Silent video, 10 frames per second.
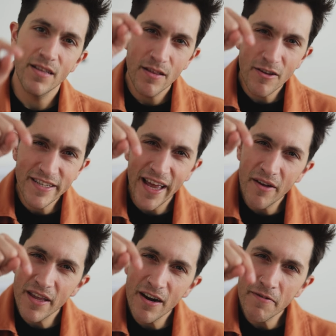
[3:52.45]
Look
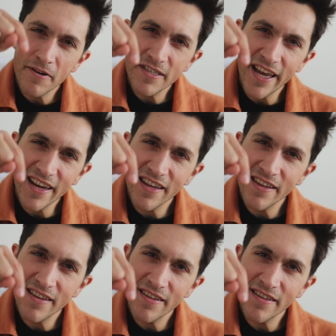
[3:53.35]
down there for a sec.
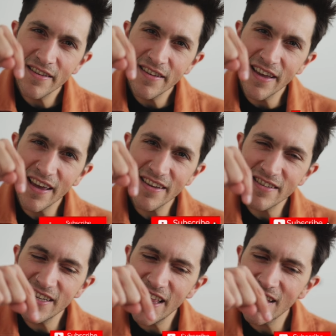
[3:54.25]
Yeah, you
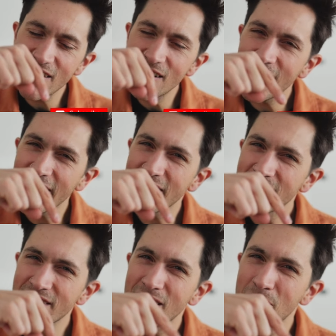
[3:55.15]
see that little like
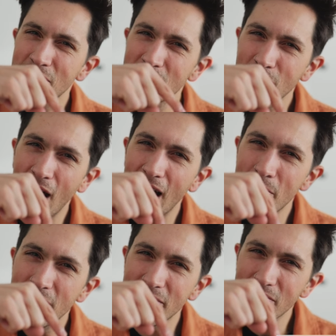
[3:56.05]

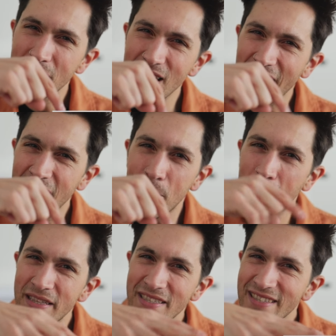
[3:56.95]
subscribe and like
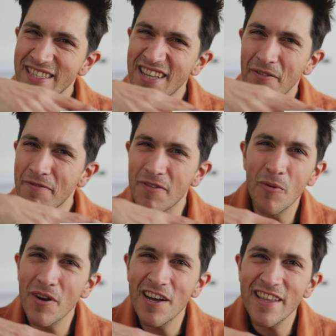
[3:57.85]
button stuff
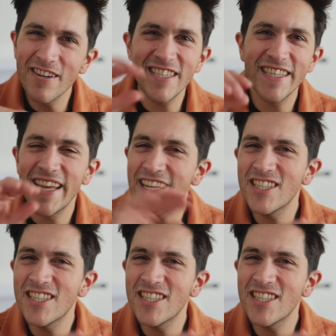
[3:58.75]
going on there? Just